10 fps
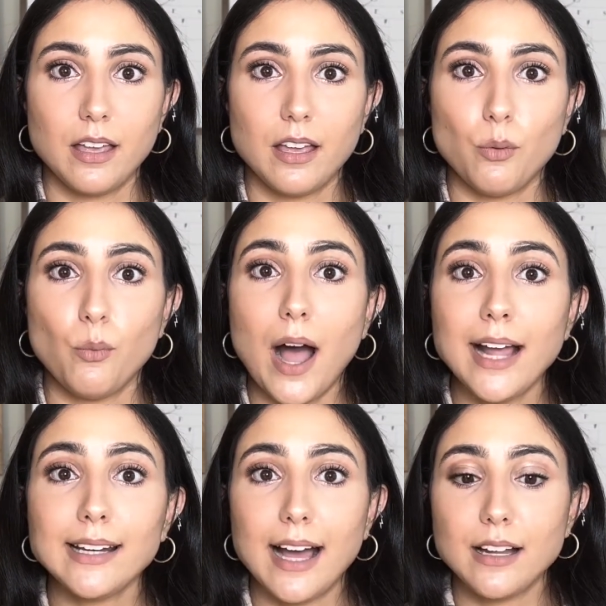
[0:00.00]
why
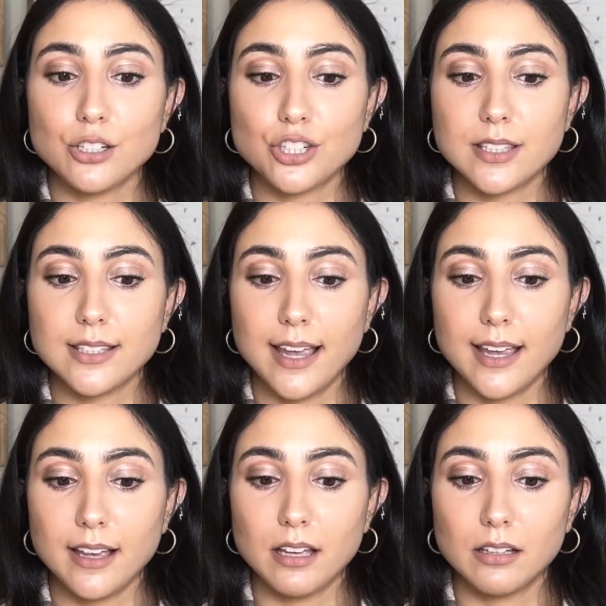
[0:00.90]
not just
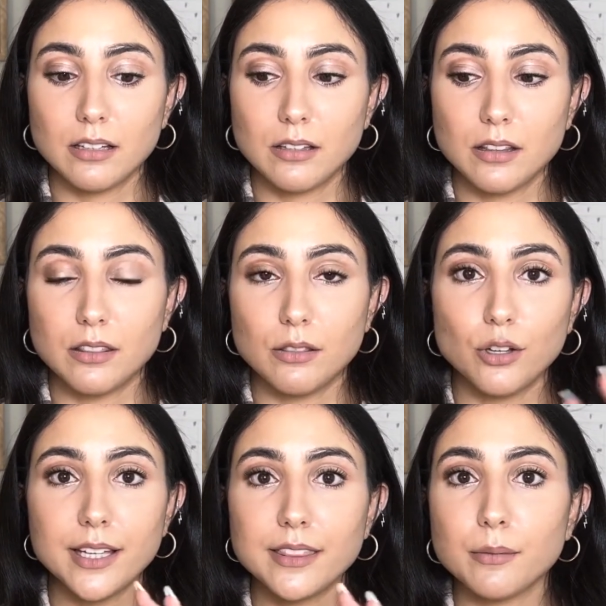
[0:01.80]

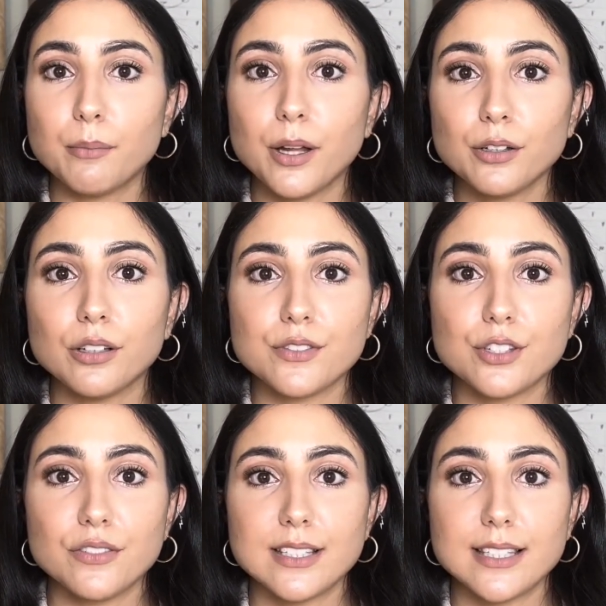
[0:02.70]
look at the bundle of
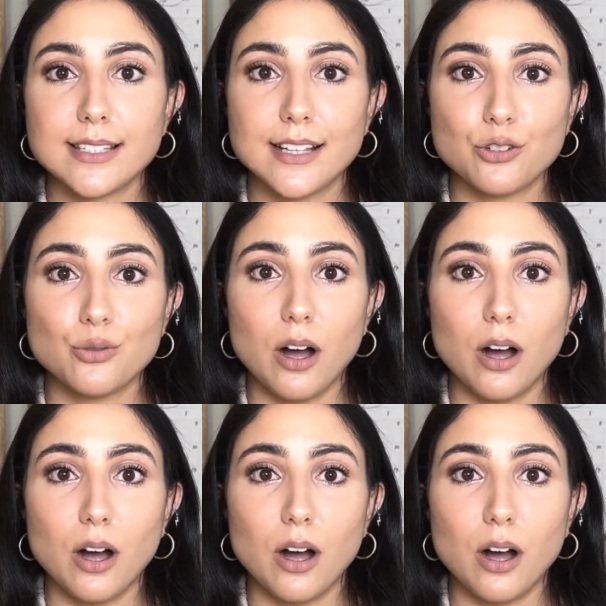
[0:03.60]
services that you